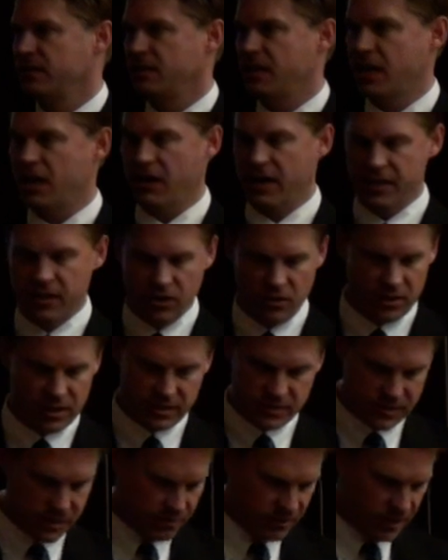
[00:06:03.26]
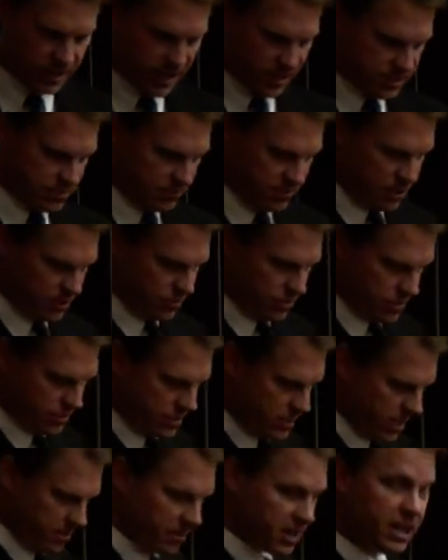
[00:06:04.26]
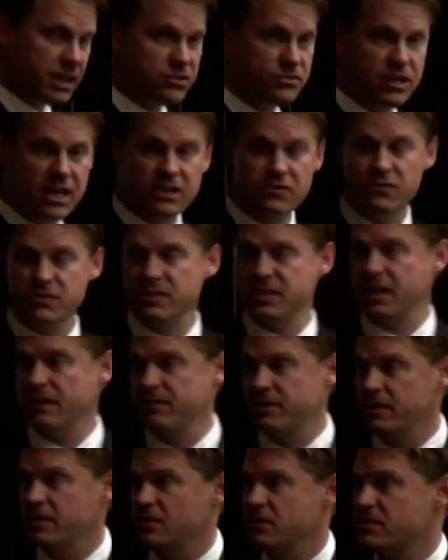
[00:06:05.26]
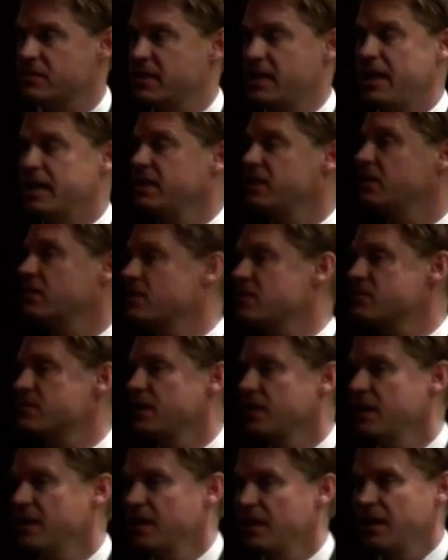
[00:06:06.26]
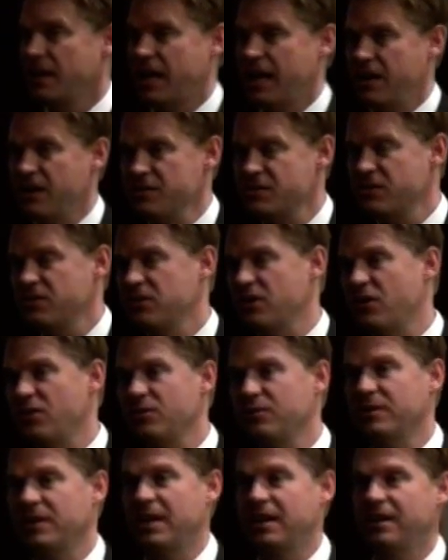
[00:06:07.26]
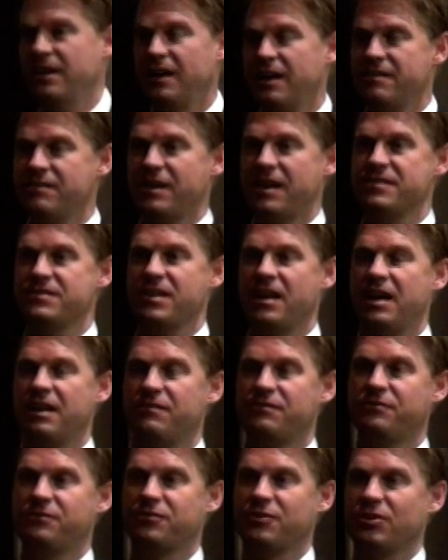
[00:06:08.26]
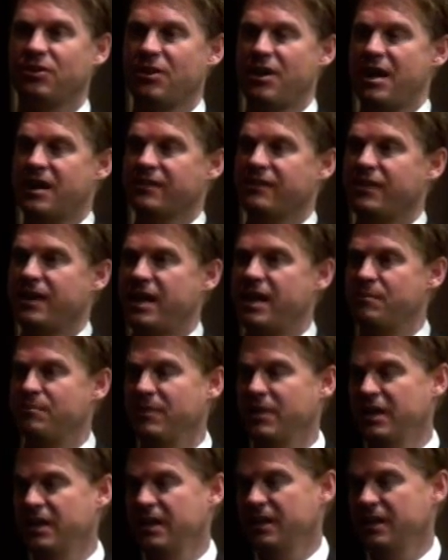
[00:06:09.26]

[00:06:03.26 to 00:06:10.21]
Now, I know that some of you guys have been using the same contracts for 7 years, 10 years. I also know, I saw it for a long time.